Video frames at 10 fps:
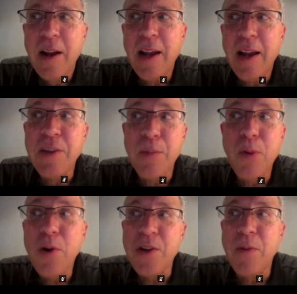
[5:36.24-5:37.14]
it's
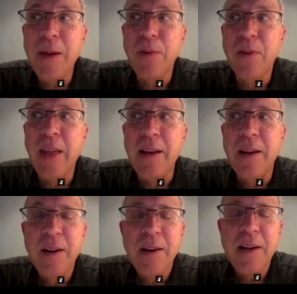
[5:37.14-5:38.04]
important to remember that
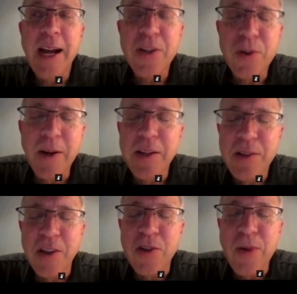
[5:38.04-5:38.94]
contrary
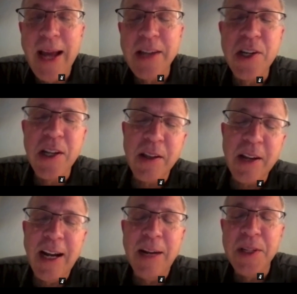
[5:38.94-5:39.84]
to the tragedy of the
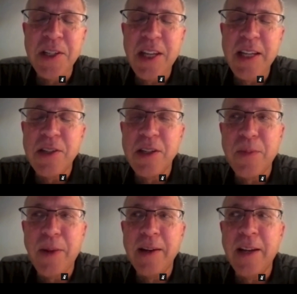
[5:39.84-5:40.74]
commons thesis
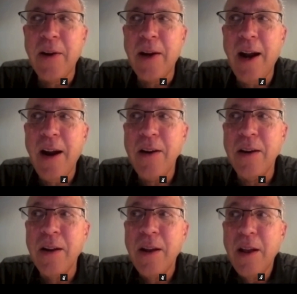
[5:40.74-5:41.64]
by Garrett
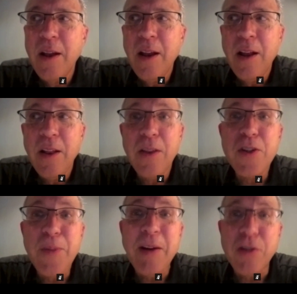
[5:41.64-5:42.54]
Hardin,
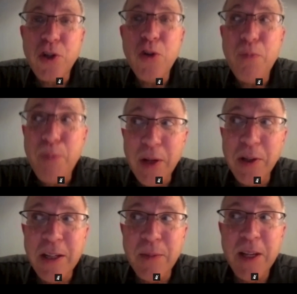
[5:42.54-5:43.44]
there's about 2
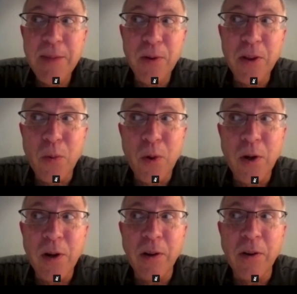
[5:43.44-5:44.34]
billion people in the
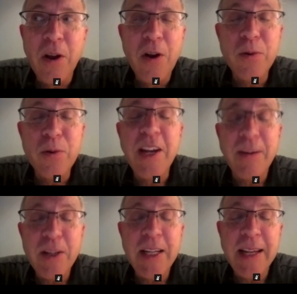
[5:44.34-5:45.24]
world whose
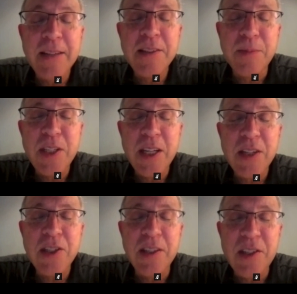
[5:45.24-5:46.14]
everyday
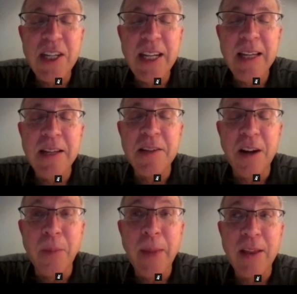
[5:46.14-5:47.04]
subsistence needs
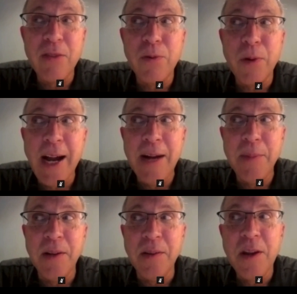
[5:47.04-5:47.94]
are met through
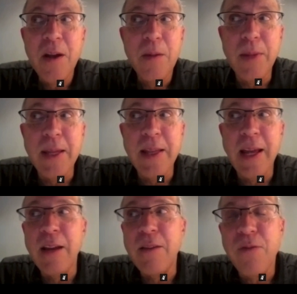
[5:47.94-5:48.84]
commons, be
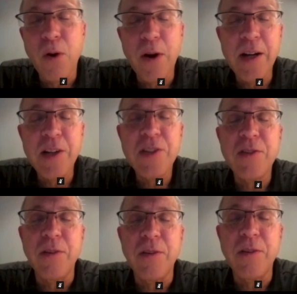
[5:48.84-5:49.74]
they forests or
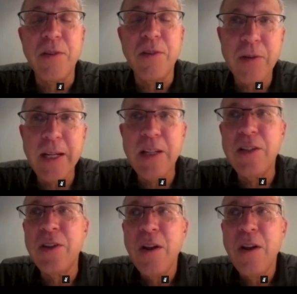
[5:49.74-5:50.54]
fisheries,